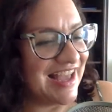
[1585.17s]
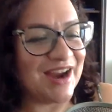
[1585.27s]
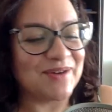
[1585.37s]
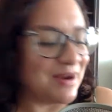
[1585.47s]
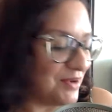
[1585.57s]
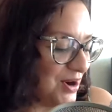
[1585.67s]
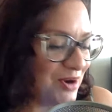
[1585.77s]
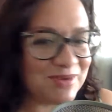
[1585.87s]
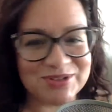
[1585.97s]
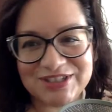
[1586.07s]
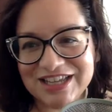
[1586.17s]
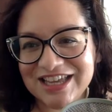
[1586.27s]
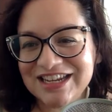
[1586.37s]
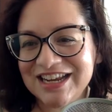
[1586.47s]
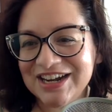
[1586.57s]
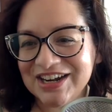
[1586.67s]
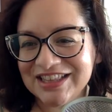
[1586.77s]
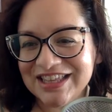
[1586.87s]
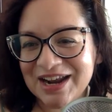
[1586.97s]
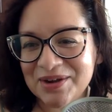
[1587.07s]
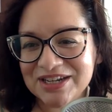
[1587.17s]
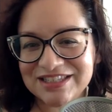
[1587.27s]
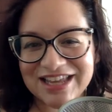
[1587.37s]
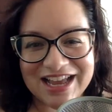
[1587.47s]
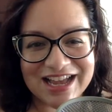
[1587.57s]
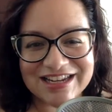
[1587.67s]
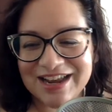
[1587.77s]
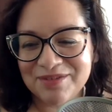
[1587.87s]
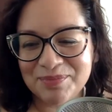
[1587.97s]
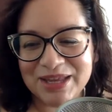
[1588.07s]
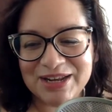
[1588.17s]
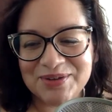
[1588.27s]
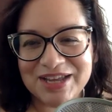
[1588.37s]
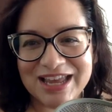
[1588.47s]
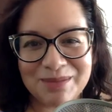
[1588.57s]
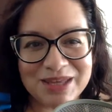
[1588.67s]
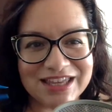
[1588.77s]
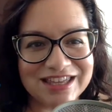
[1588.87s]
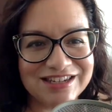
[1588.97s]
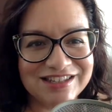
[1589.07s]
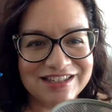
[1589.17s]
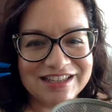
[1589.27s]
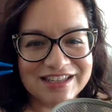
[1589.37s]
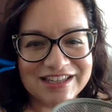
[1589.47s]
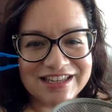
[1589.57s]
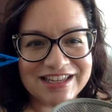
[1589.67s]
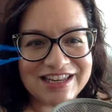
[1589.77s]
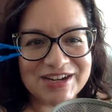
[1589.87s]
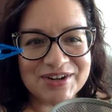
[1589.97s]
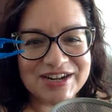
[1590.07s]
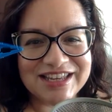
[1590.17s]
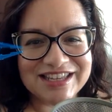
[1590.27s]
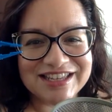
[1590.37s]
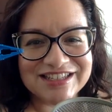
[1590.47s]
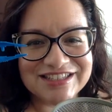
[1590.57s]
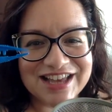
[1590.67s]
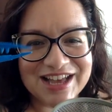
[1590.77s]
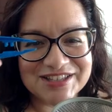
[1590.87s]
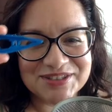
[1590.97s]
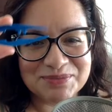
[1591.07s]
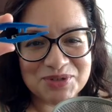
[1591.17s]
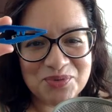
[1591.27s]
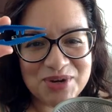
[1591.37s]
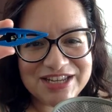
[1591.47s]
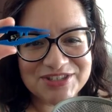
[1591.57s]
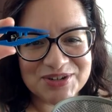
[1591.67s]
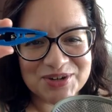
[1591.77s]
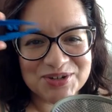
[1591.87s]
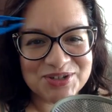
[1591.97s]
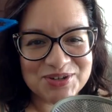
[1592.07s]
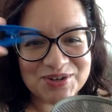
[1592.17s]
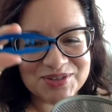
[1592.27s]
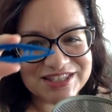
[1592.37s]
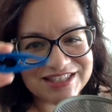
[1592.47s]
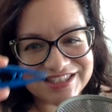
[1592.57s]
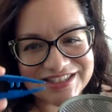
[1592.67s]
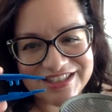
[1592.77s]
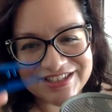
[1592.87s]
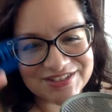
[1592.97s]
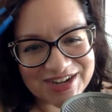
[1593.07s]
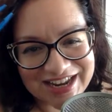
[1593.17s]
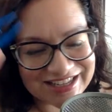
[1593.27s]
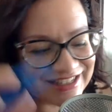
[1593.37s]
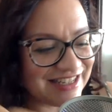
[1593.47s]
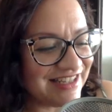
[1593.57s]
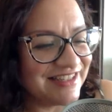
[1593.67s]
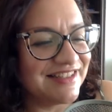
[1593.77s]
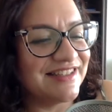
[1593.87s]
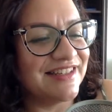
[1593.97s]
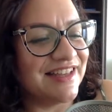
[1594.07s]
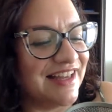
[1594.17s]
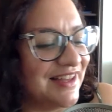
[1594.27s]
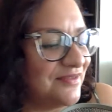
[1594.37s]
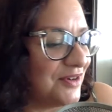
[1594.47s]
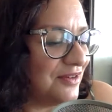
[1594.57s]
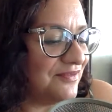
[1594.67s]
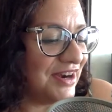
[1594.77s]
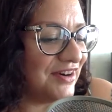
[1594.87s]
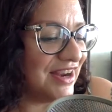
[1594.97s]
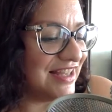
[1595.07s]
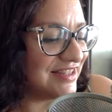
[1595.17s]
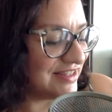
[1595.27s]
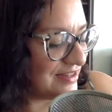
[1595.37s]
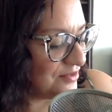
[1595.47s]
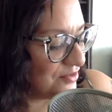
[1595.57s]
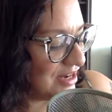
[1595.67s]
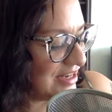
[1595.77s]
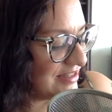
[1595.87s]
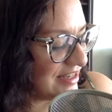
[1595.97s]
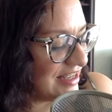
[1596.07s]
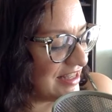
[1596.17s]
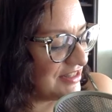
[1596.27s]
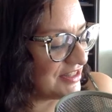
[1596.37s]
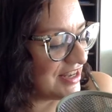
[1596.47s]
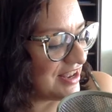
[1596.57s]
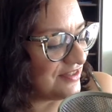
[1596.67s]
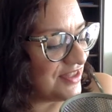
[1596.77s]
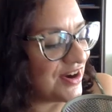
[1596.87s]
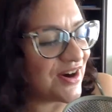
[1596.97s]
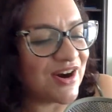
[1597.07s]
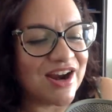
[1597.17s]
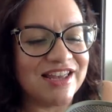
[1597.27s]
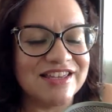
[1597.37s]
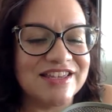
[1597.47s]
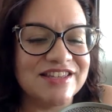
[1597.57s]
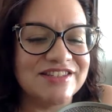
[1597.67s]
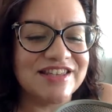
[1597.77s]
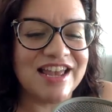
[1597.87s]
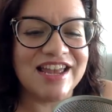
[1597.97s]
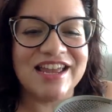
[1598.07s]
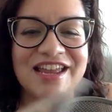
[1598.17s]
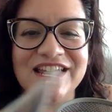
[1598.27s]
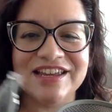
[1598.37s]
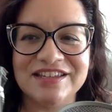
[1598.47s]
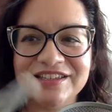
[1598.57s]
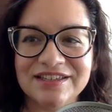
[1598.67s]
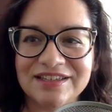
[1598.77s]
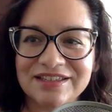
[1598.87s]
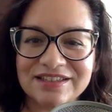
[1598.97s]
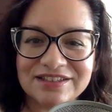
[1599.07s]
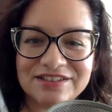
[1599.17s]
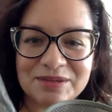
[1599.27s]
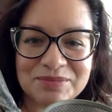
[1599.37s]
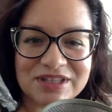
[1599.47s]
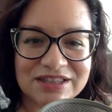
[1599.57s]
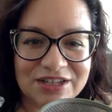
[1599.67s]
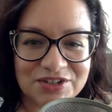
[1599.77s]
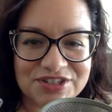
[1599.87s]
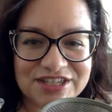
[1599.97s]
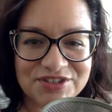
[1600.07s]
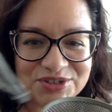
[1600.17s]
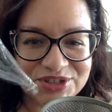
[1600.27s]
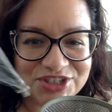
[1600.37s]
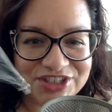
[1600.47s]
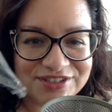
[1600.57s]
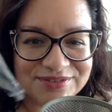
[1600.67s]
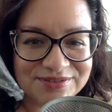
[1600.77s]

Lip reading: All right. We're almost done here. And then I'm going to say hi to everybody who came in. Here is some tweezers. You know, these are handy for various reasons. There is some little scissors.